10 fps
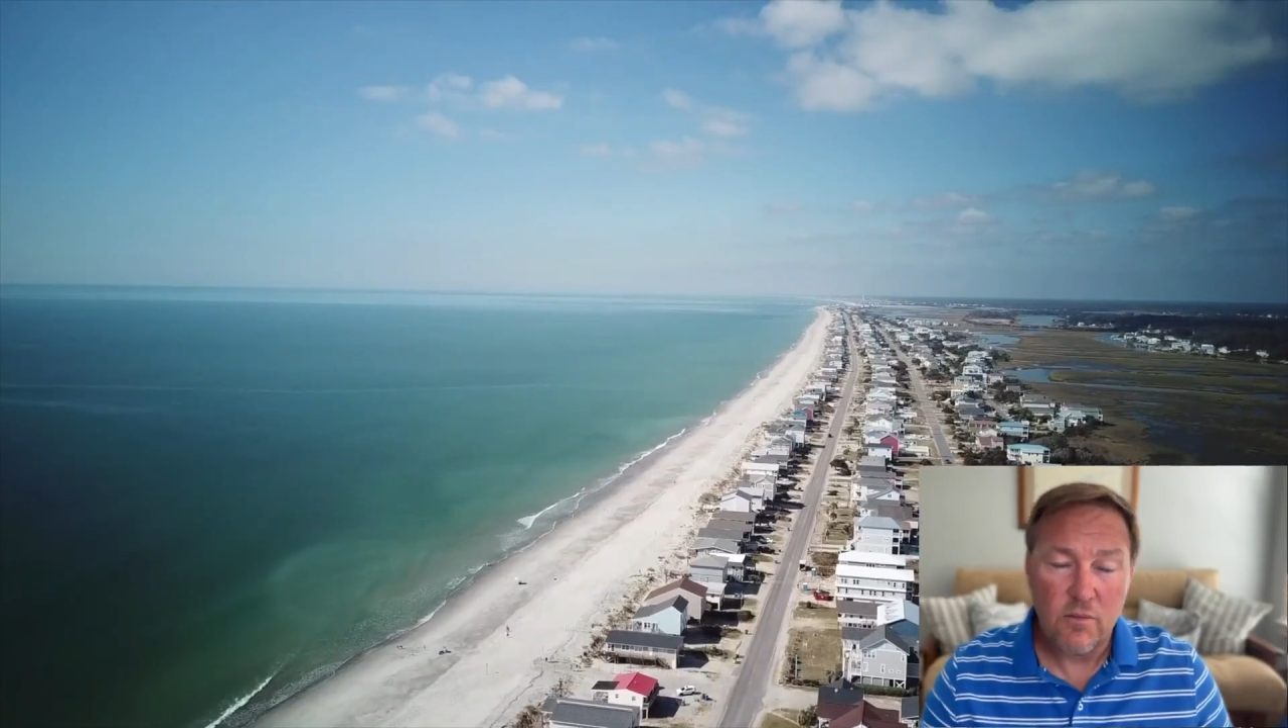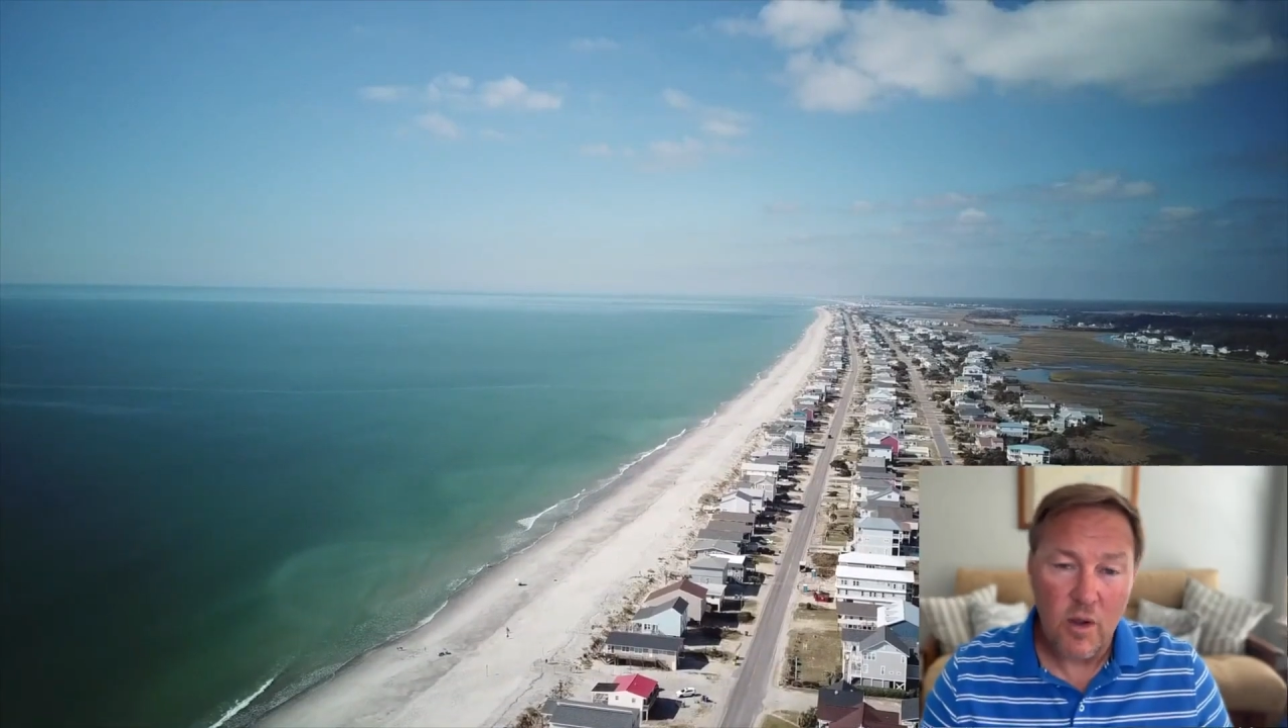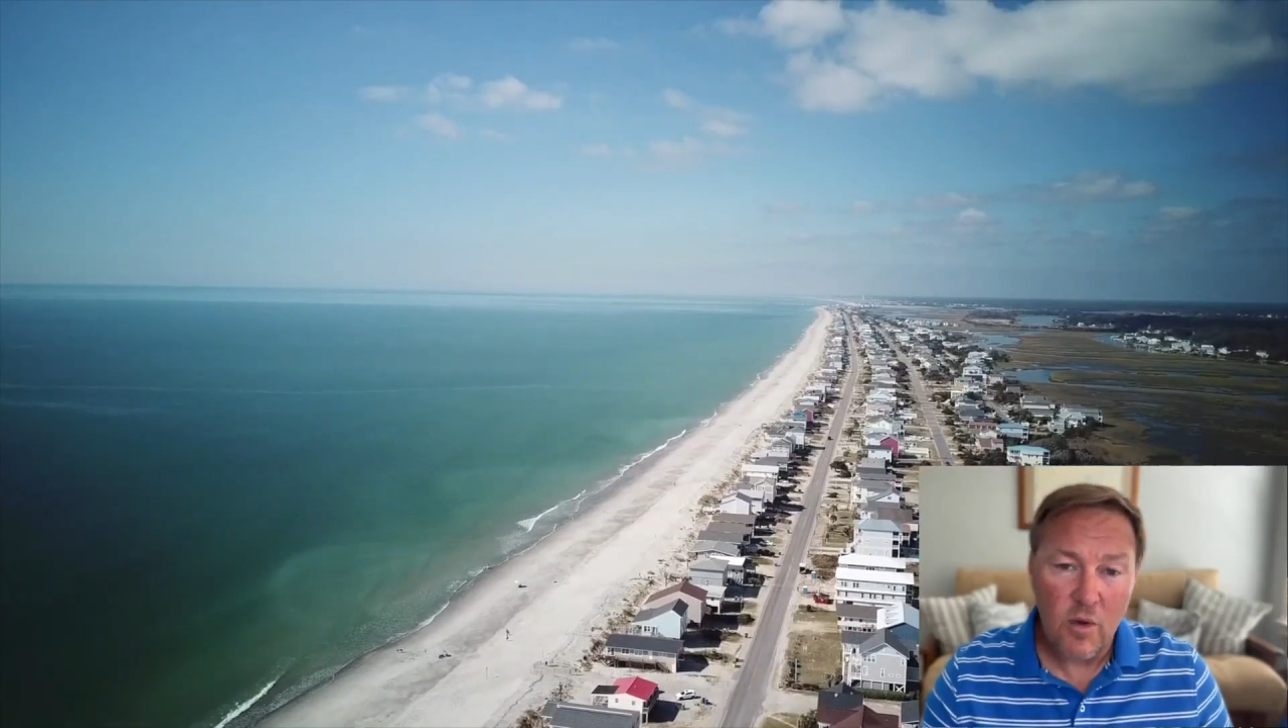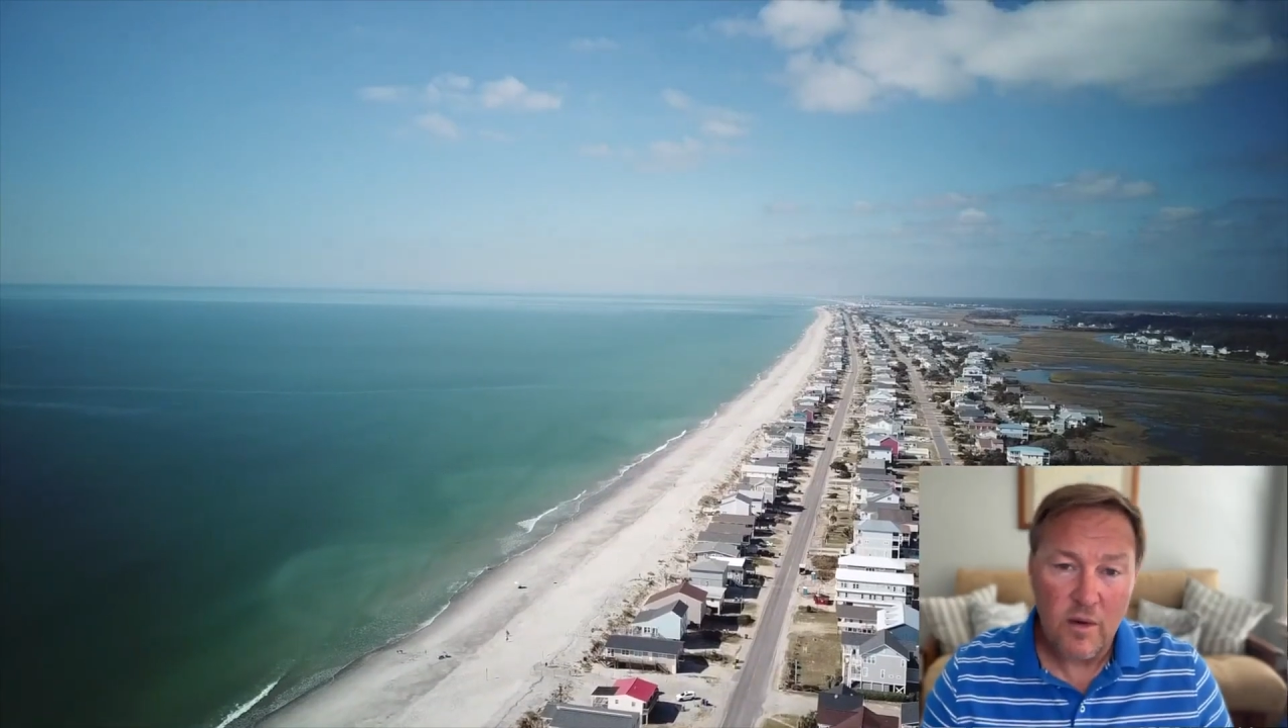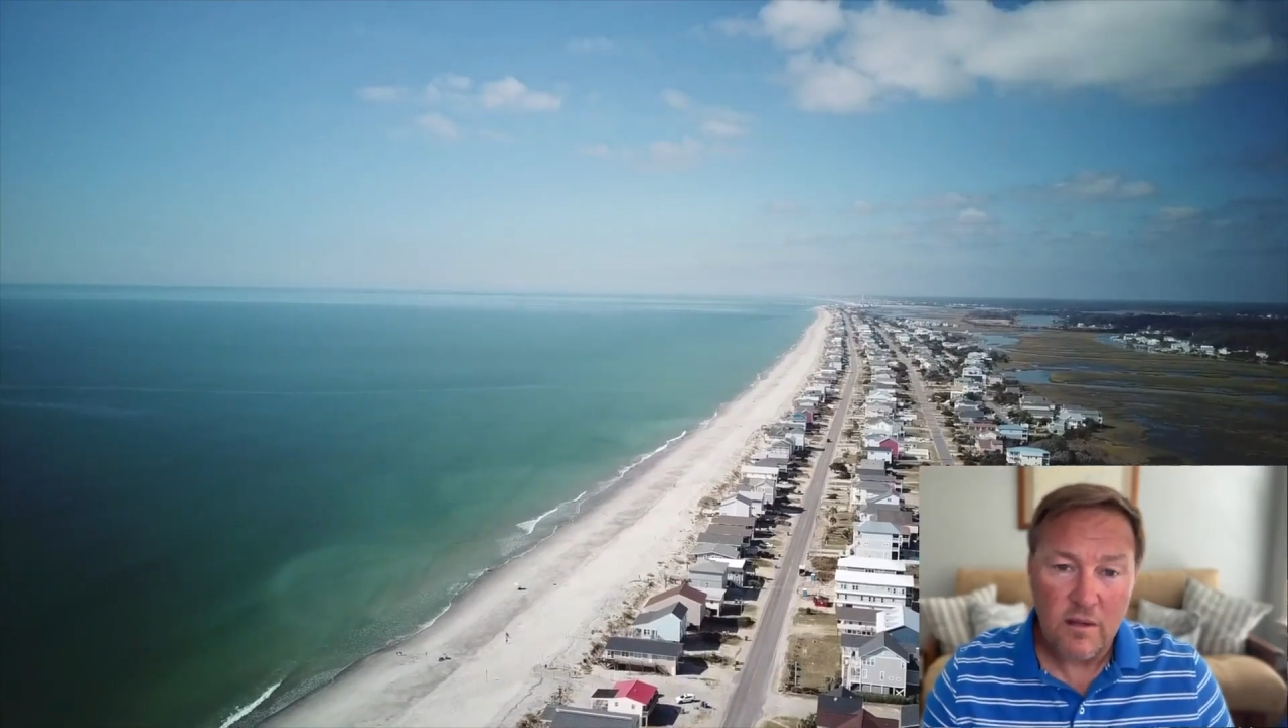
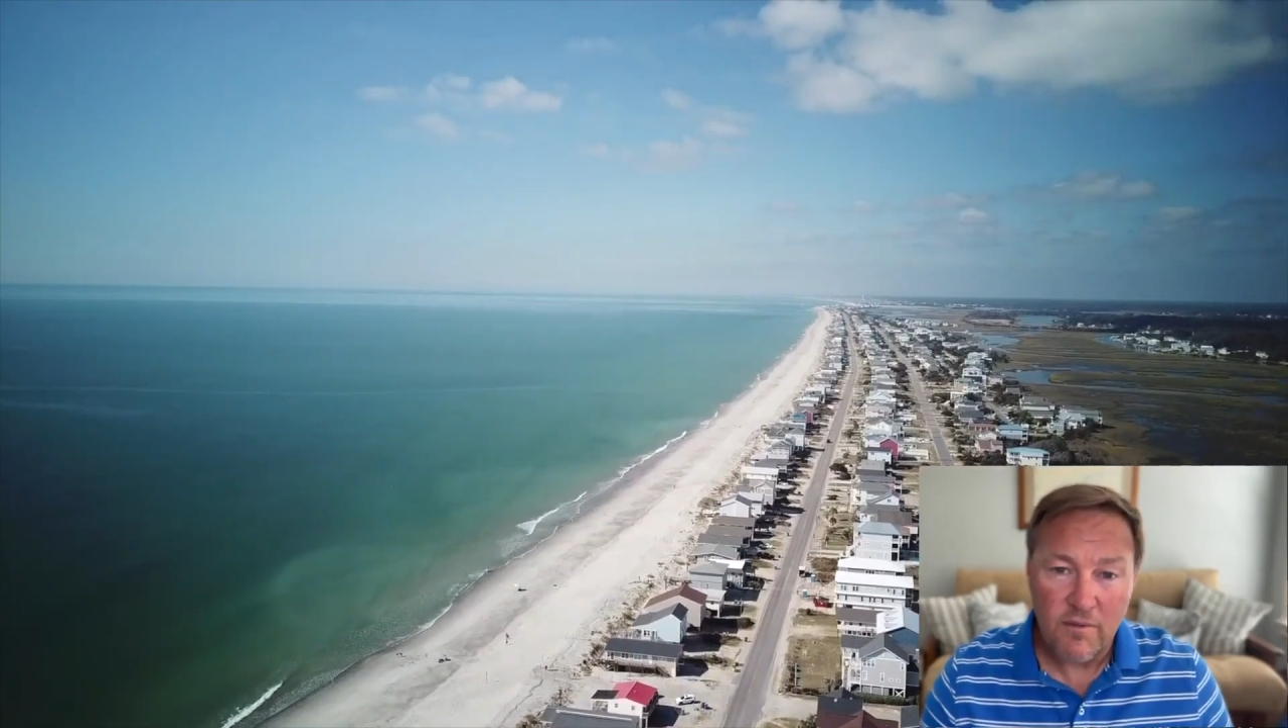road at the